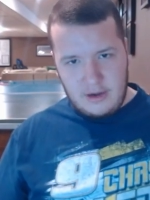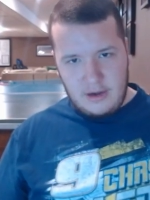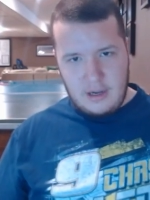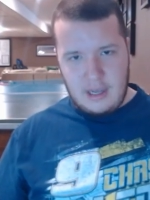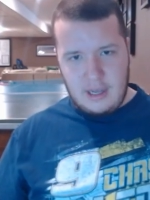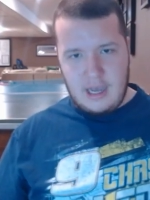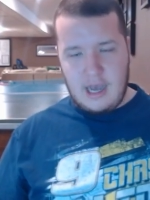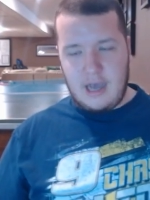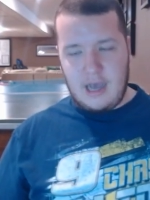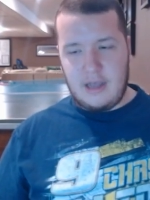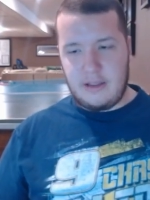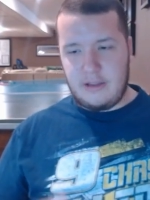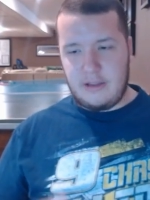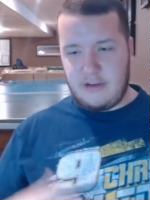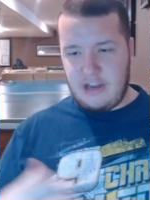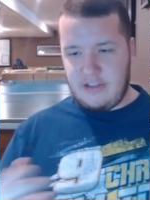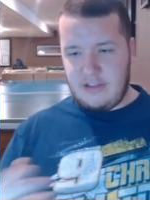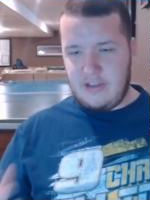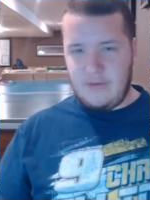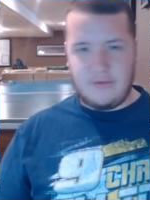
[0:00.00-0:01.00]
Uh, the
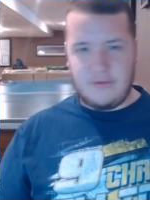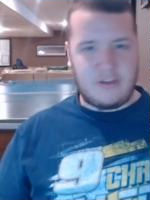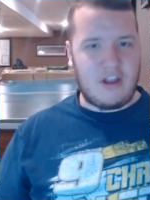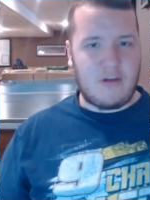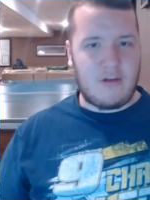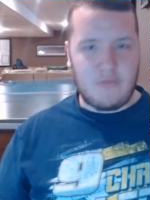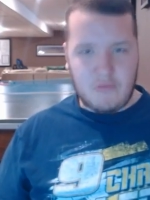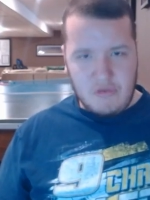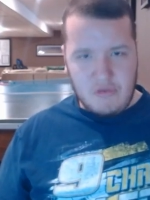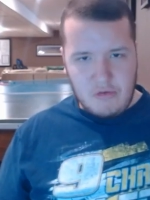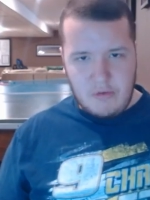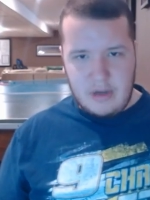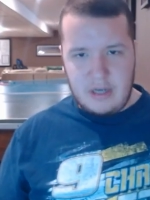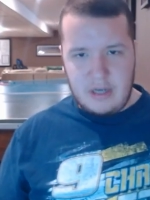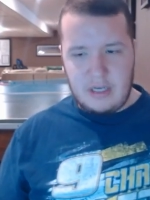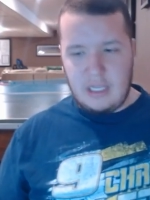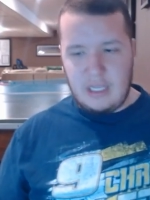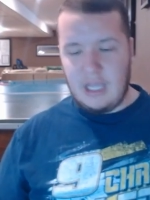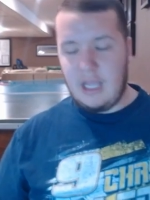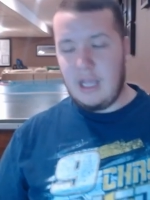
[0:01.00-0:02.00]
jet ski was not
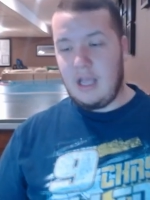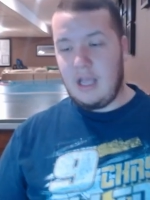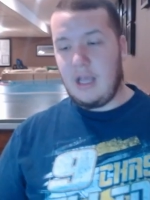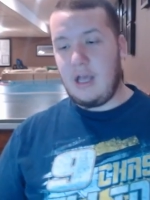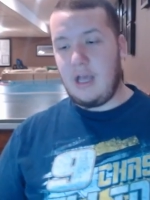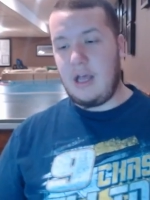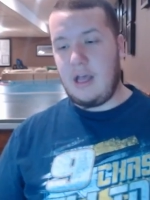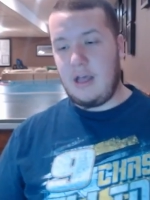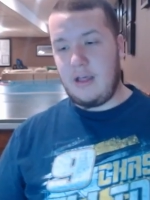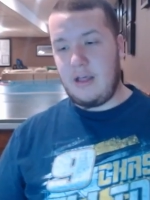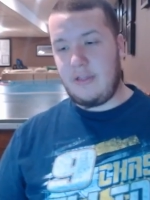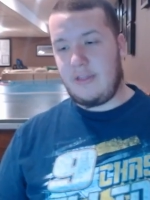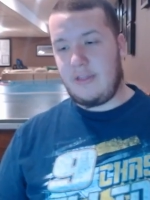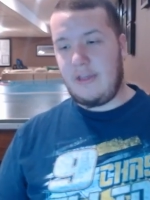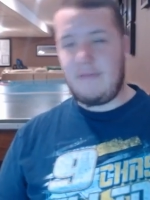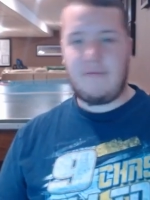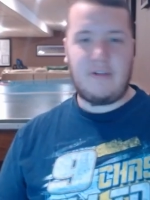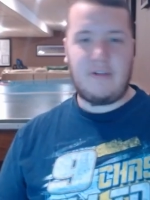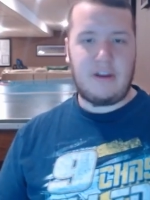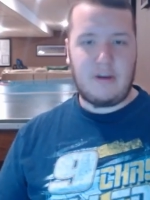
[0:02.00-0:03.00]
ruined. Uh,
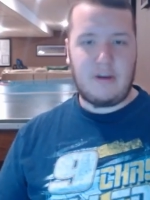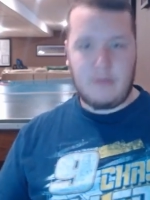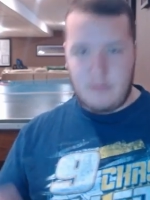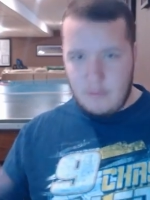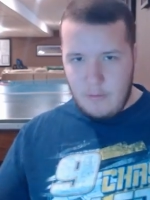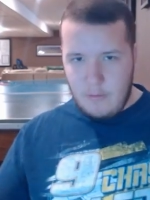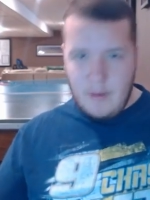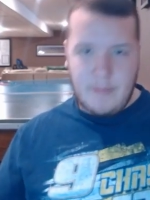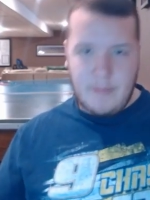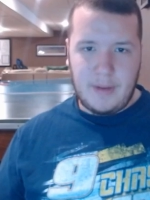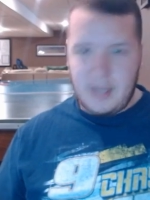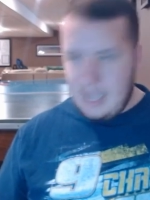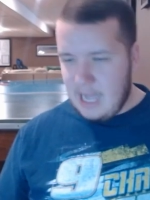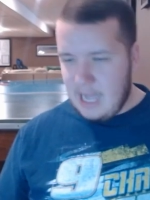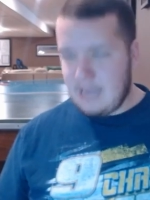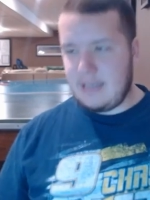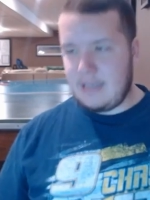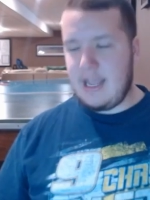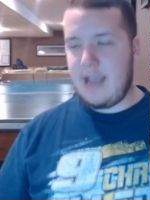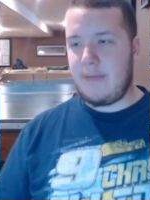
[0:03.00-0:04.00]
thankfully, no equipment
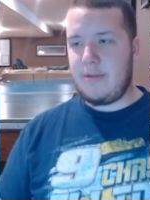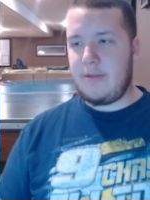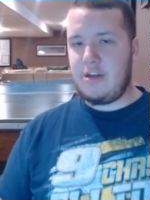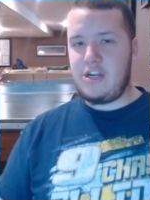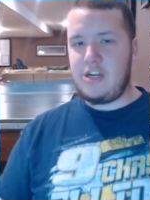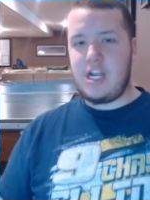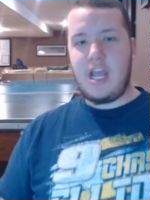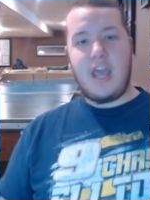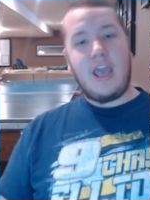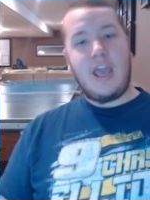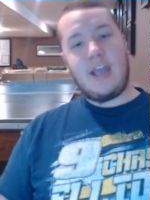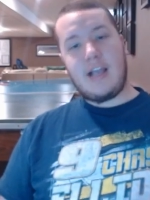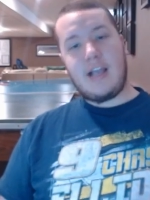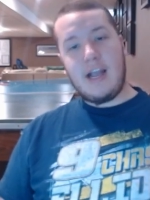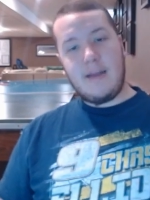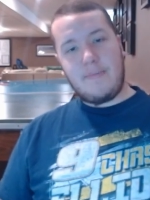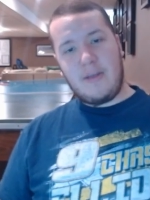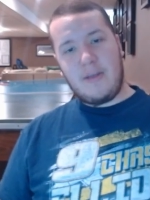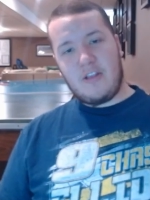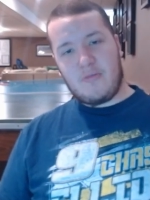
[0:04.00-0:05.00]
got damaged. It
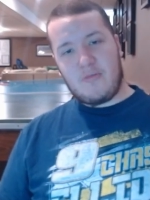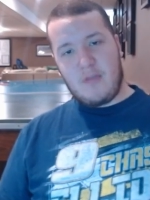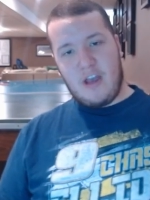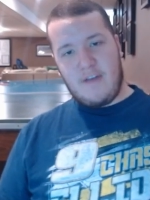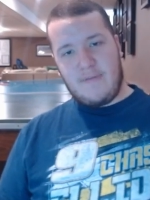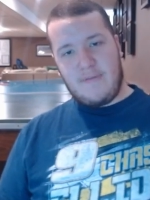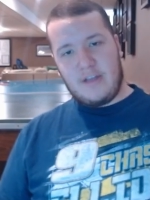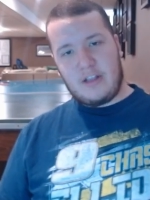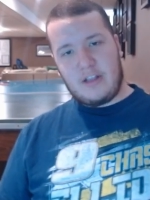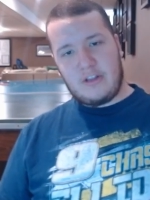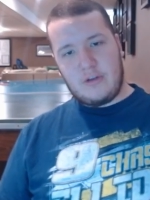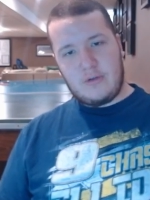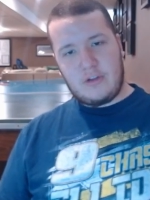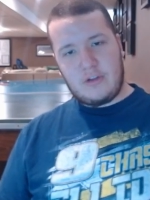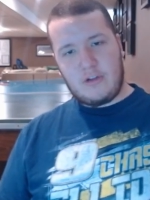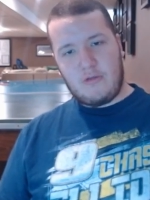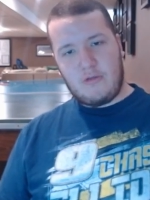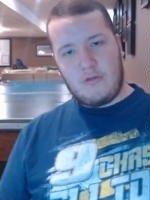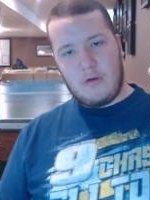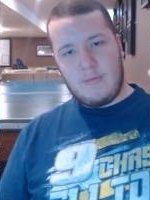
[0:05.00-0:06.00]
kind of pissed me off because there
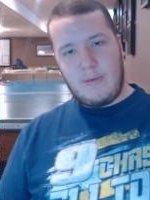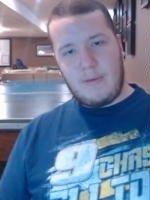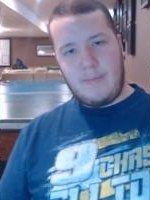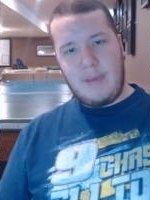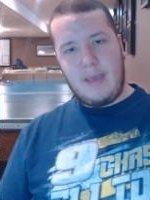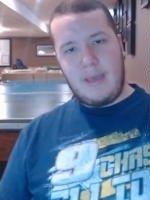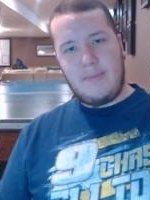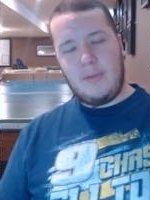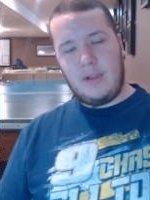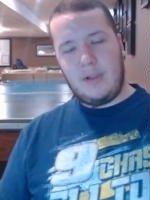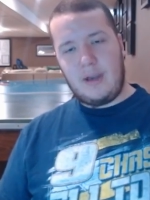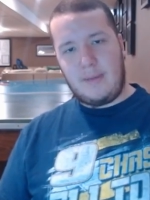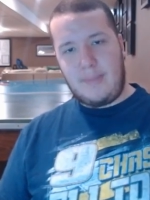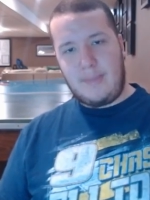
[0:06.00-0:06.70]
was a group of people in a